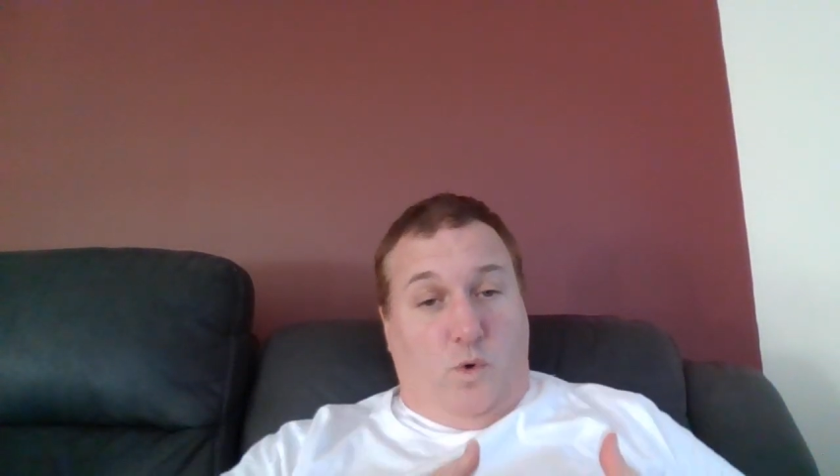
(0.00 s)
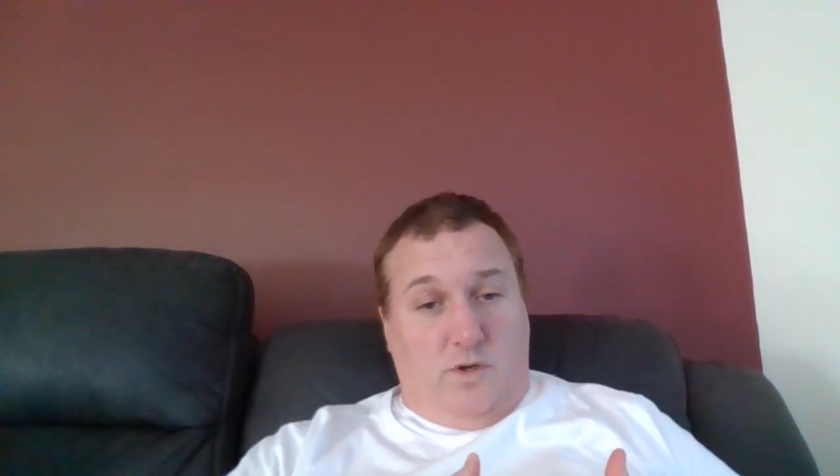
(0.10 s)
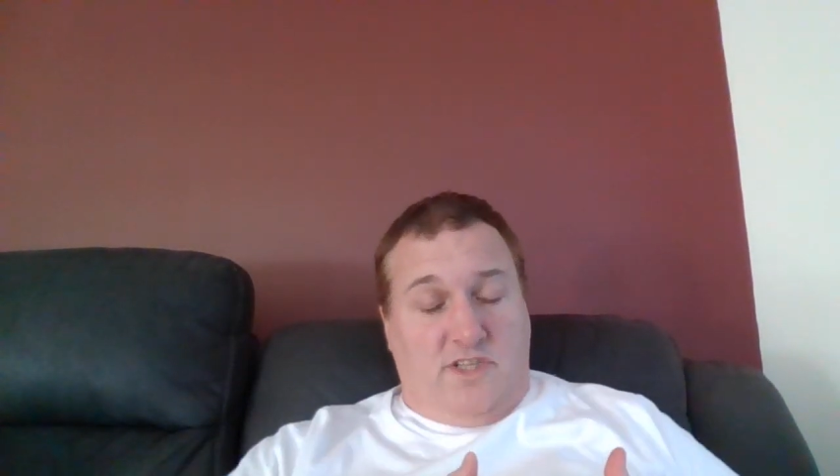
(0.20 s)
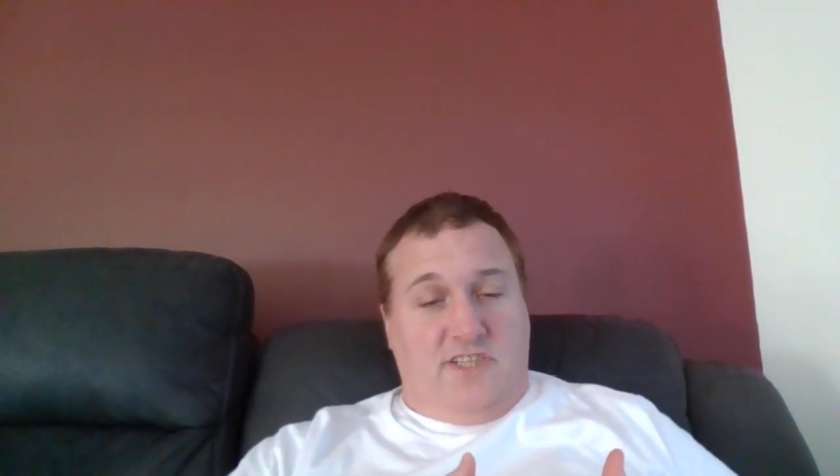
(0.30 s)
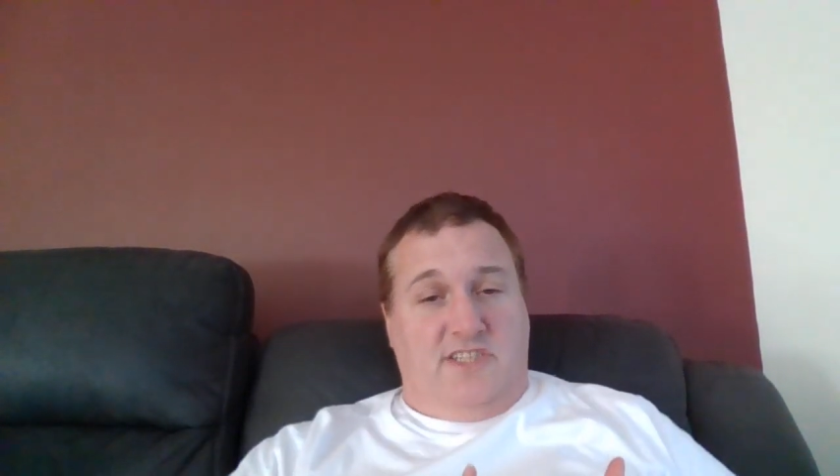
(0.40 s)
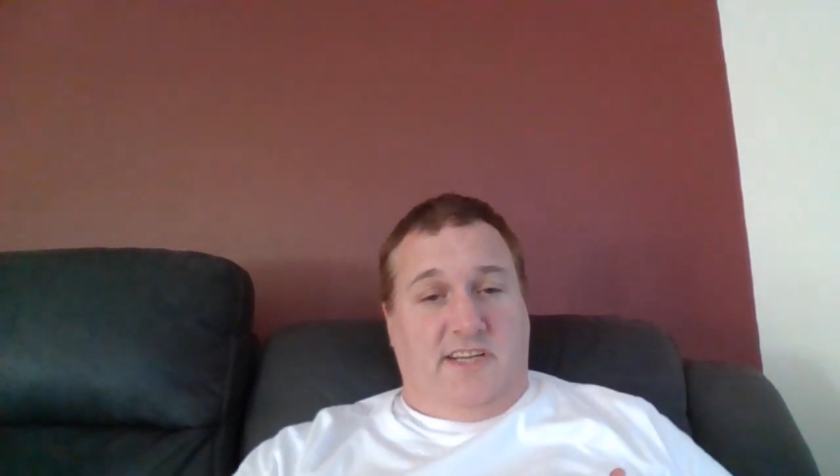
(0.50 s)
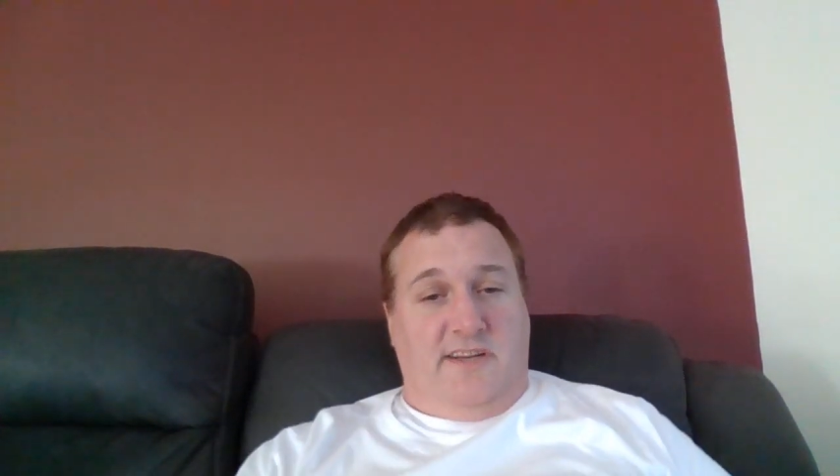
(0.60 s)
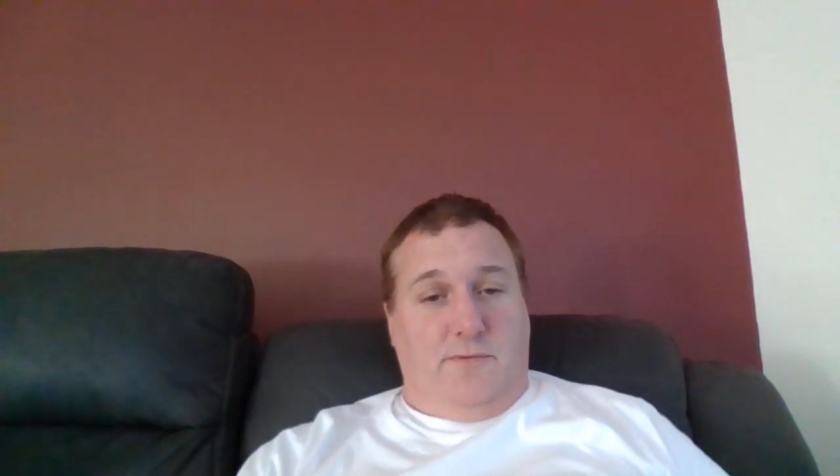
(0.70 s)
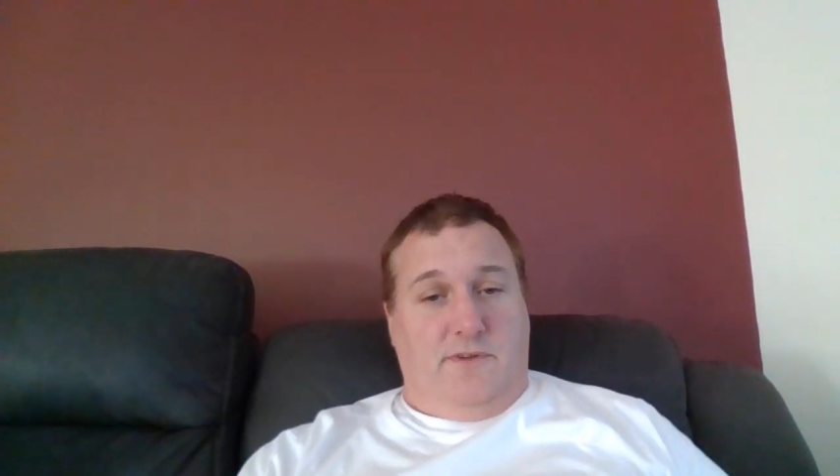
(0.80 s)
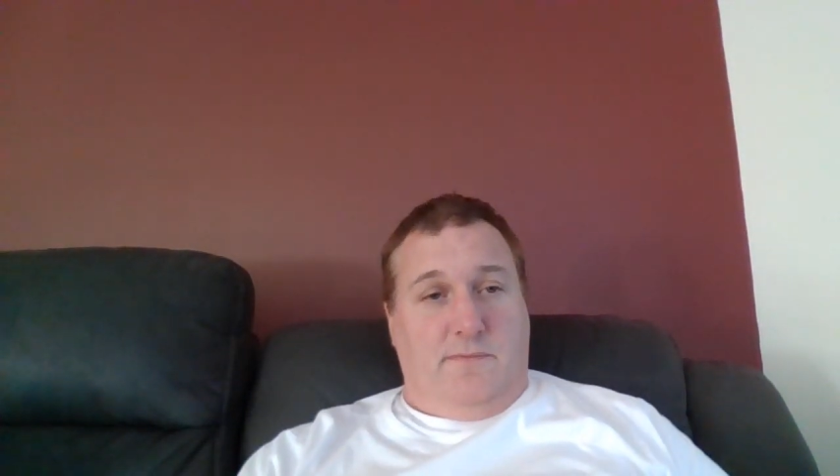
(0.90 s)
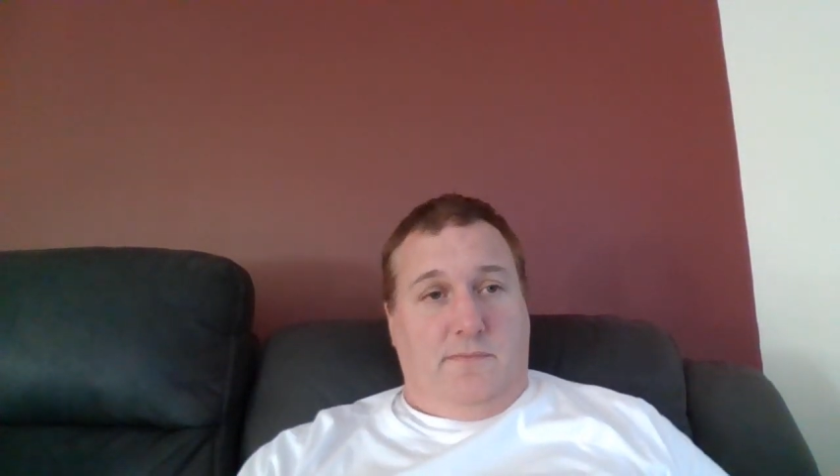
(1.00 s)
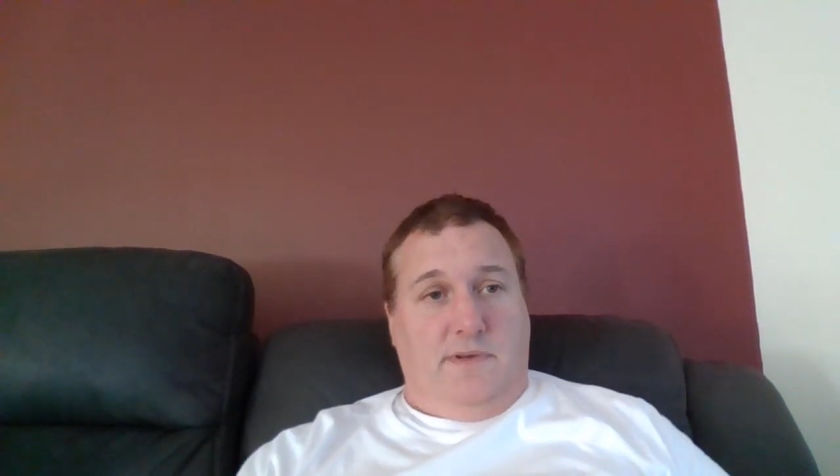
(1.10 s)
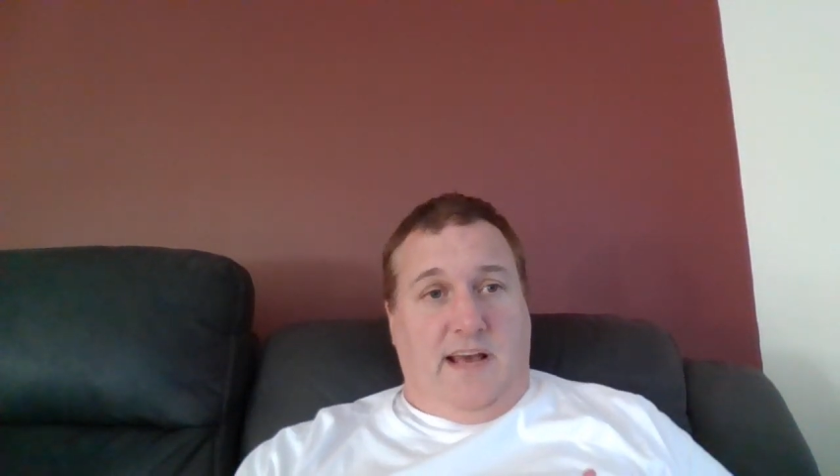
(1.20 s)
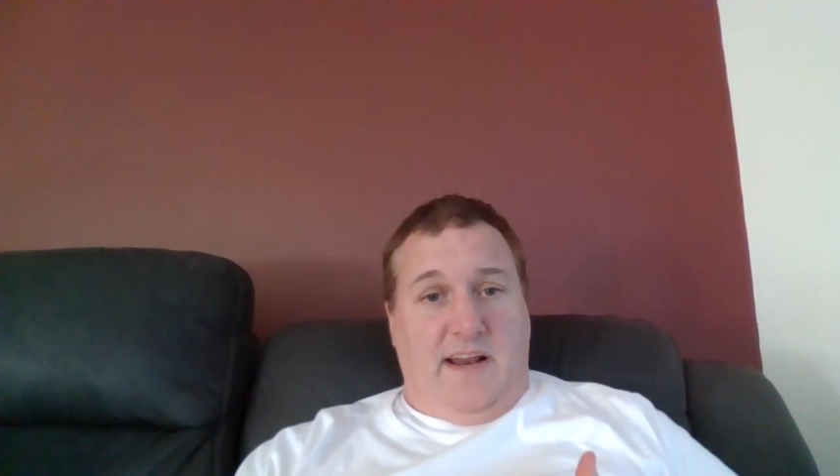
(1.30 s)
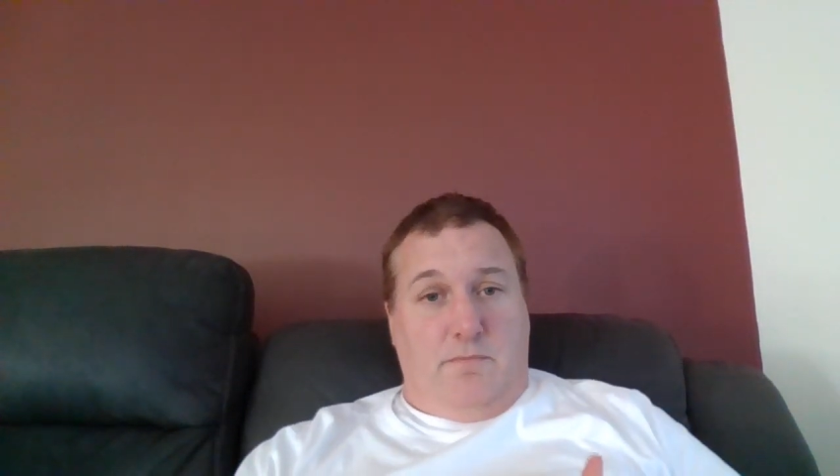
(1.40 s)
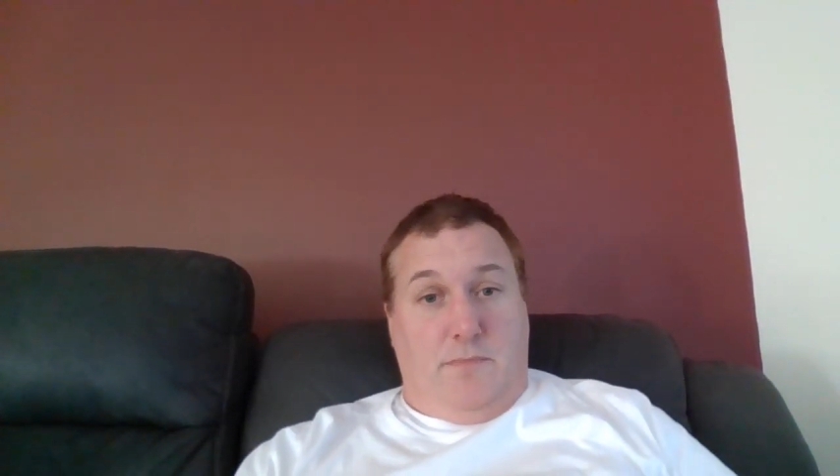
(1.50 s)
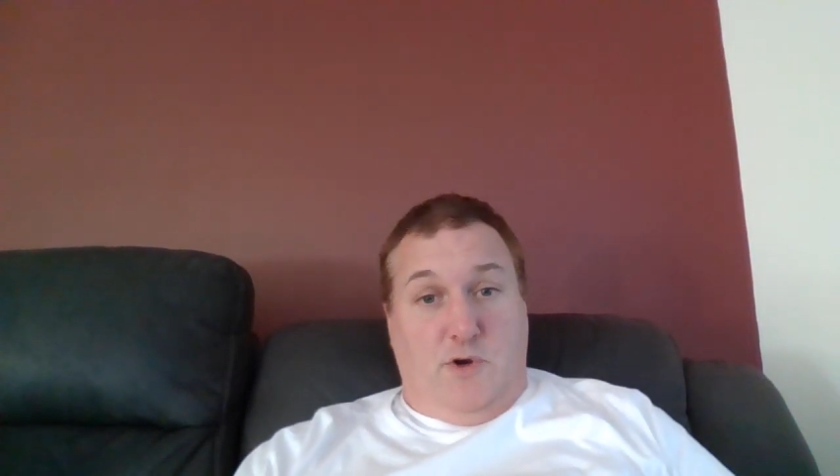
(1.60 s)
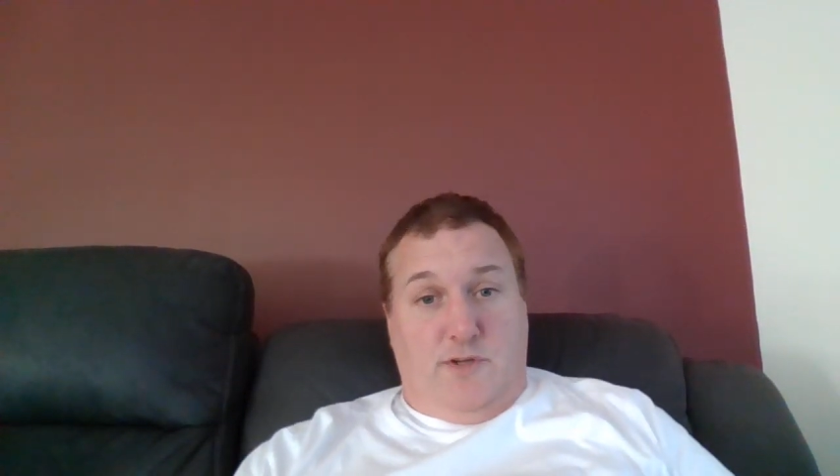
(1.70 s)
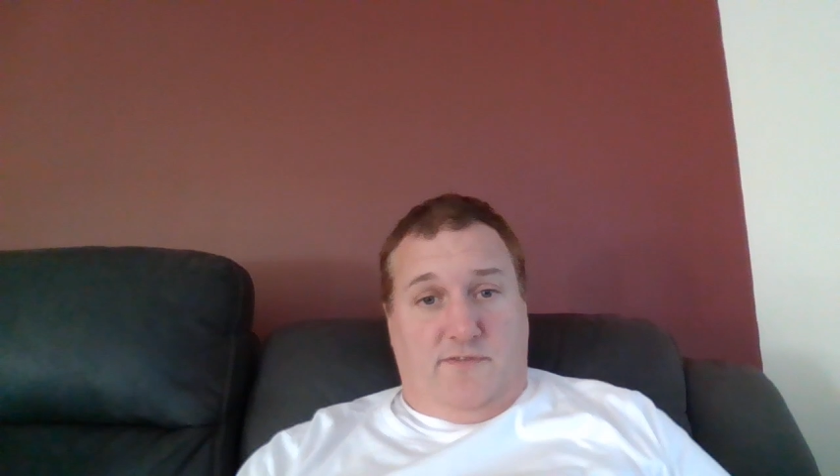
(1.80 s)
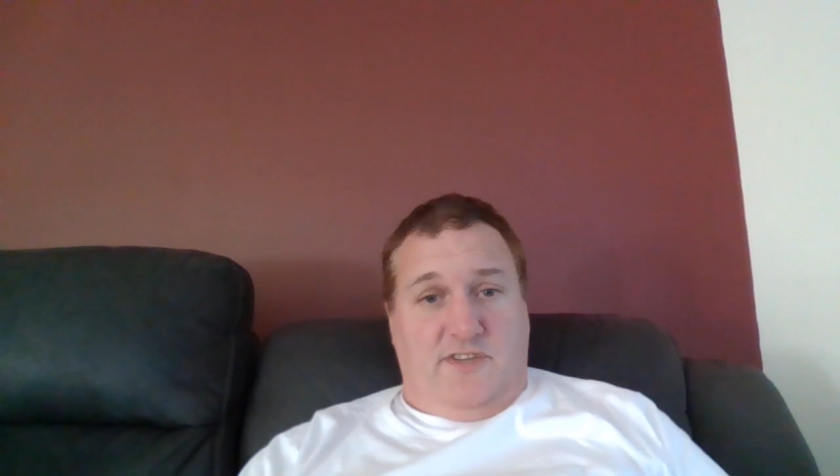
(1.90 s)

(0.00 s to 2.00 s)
wanted to kill them, had a motive